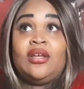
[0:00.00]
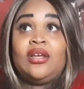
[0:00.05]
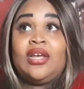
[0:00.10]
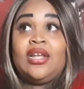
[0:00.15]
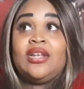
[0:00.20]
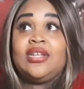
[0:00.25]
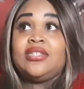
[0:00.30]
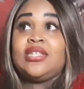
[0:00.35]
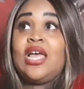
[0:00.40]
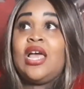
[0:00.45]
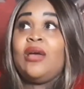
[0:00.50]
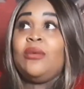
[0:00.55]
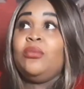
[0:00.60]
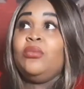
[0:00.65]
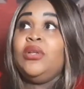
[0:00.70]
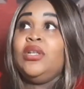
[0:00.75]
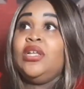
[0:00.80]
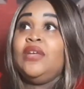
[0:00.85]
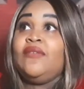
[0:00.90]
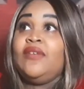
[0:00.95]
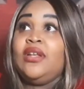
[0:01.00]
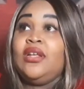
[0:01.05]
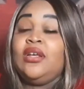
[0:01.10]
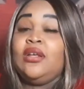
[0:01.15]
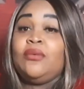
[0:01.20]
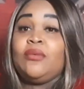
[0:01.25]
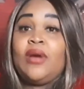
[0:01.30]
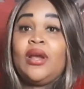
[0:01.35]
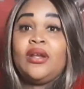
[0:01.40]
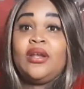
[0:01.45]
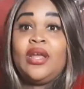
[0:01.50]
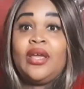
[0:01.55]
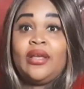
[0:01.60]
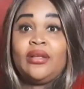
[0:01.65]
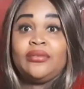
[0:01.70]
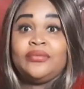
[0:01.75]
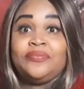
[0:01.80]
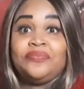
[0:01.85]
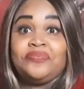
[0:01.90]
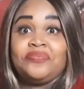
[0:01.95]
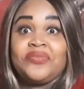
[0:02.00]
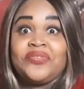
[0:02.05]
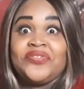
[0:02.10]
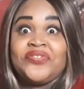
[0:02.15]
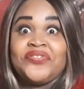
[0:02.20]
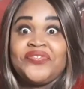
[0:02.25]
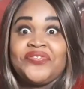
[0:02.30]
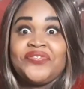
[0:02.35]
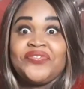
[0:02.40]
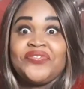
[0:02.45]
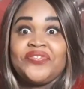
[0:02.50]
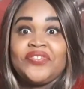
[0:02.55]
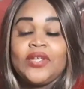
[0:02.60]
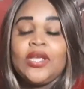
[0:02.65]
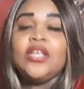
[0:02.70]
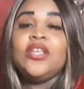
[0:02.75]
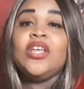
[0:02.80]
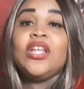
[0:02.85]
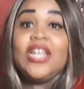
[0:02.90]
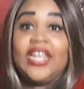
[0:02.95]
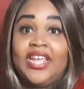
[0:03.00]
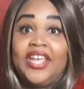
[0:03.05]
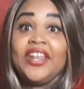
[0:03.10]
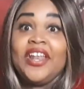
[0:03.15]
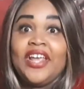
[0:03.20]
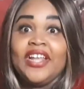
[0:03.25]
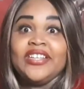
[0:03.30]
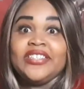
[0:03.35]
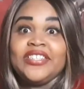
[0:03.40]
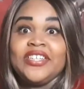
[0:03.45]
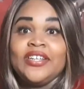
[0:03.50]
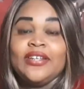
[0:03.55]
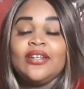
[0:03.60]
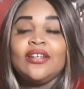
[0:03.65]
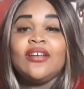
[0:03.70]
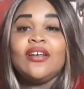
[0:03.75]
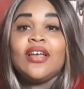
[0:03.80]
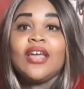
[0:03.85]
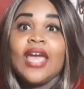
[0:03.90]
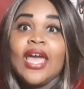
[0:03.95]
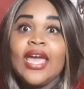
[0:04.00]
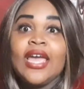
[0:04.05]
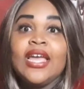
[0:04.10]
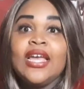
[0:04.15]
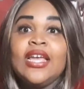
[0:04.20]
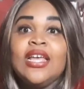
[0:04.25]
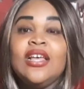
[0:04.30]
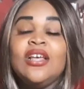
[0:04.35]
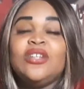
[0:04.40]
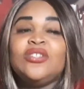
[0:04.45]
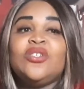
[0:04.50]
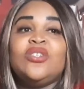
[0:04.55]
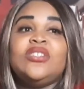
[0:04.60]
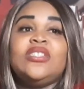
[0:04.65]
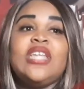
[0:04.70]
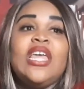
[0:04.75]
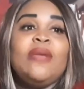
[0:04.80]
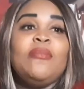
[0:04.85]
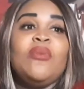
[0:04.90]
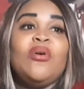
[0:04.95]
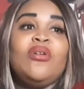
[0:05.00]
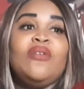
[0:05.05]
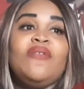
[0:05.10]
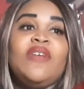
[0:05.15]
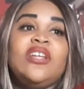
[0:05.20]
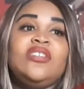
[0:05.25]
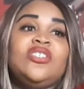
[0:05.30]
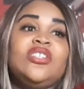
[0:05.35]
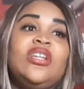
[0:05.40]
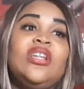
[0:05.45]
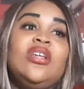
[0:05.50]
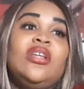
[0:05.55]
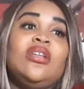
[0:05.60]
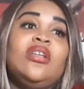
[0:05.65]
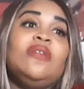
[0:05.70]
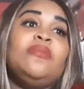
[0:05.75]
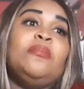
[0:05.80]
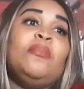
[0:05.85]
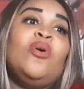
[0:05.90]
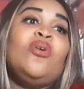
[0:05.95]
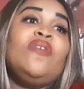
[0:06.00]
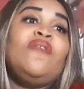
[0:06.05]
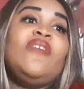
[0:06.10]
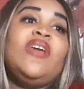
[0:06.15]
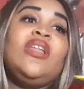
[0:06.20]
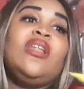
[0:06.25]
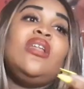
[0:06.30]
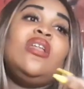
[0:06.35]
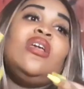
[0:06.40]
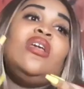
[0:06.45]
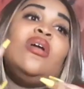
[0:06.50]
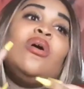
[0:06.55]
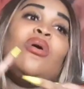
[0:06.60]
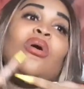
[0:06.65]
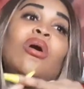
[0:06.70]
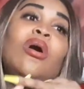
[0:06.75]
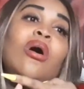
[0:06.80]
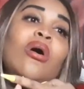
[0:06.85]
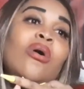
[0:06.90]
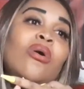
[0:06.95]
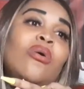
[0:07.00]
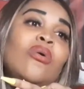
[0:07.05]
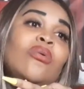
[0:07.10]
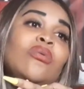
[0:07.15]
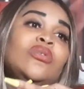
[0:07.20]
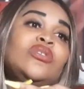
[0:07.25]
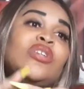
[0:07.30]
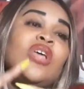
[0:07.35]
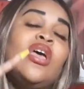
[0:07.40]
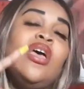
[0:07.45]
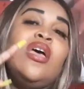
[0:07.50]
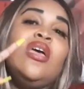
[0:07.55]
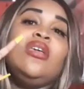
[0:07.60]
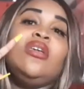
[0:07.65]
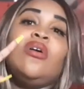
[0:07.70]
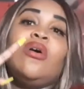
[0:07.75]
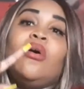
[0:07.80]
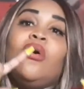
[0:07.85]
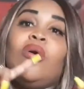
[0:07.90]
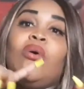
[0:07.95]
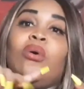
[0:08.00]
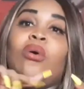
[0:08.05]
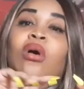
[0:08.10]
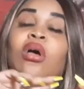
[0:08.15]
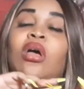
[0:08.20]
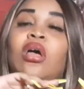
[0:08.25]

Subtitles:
In the time we're living in right now, you need it. Okay? So stay motivated in your goals, your